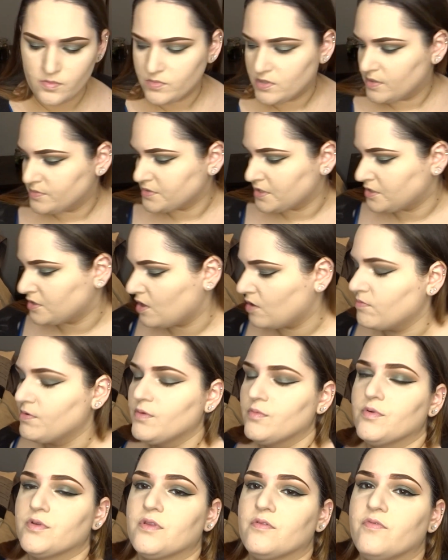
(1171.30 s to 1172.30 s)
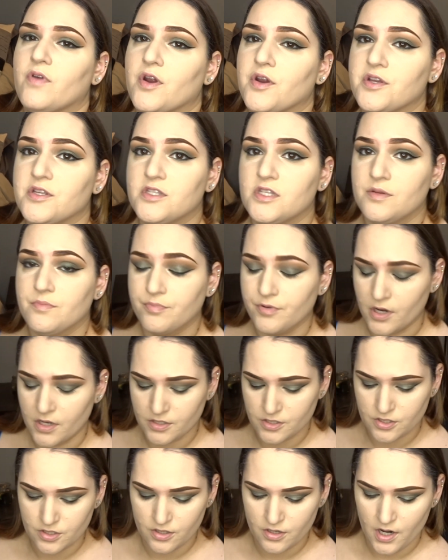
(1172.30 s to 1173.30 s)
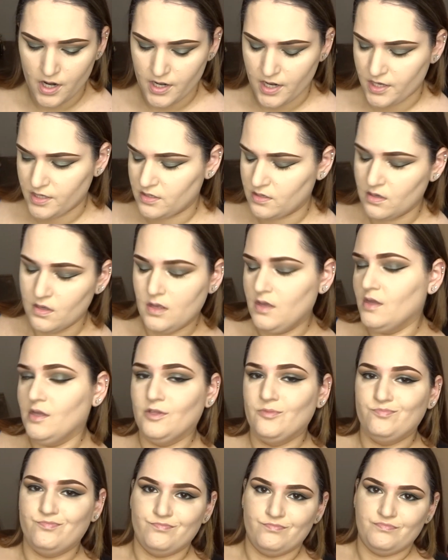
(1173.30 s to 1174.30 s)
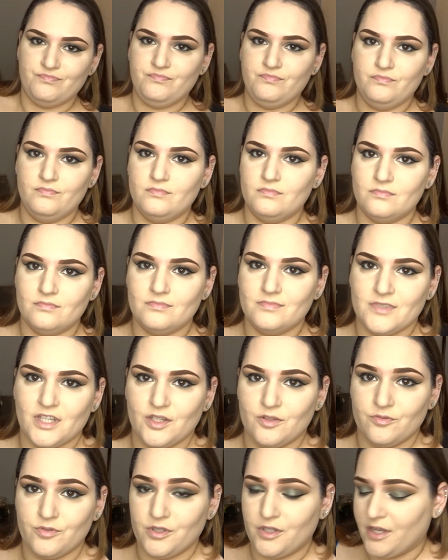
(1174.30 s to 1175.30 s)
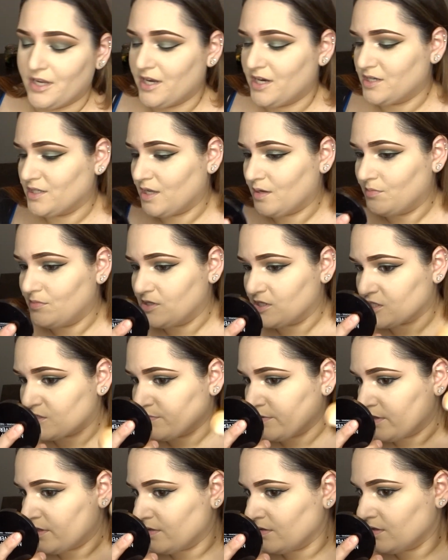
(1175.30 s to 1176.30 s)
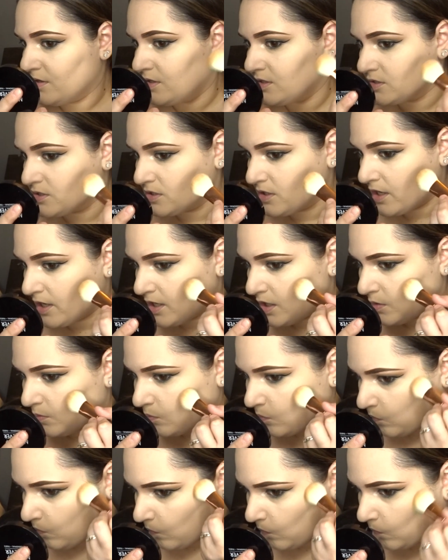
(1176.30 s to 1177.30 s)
sometimes I go in with a very deep bronzer and I don't really care that much, but today